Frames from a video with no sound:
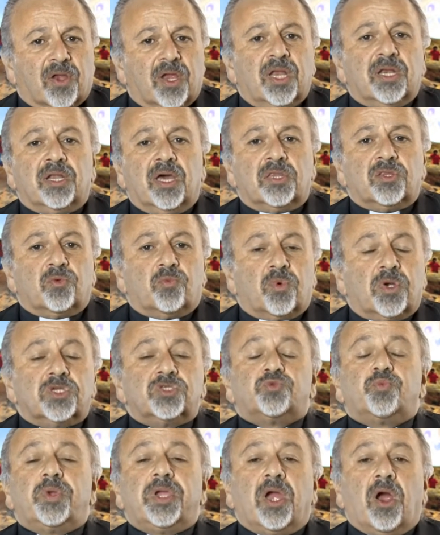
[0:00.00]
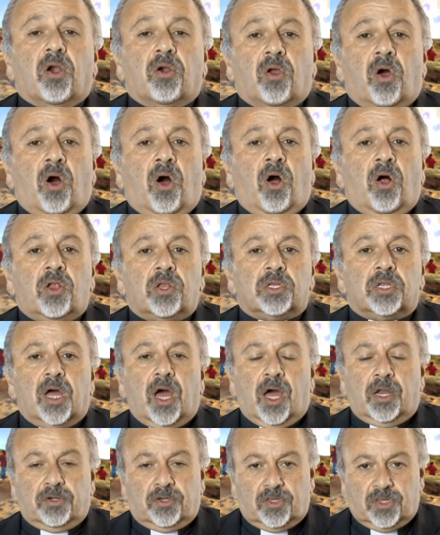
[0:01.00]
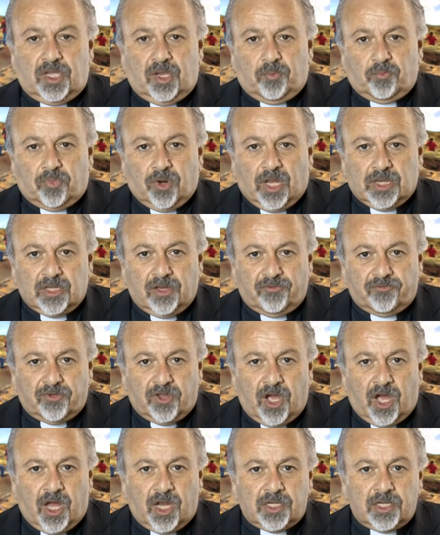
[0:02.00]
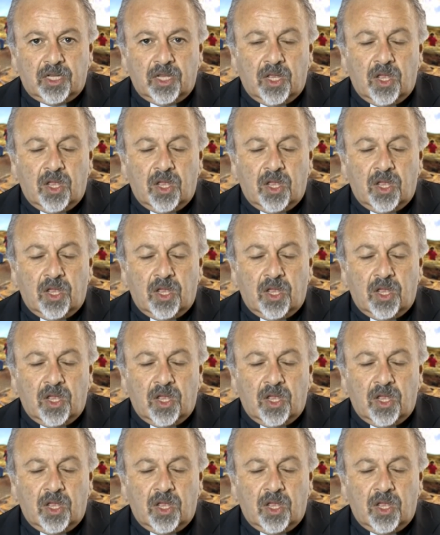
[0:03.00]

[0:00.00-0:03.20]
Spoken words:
In other words, we are all under the umbrella of God.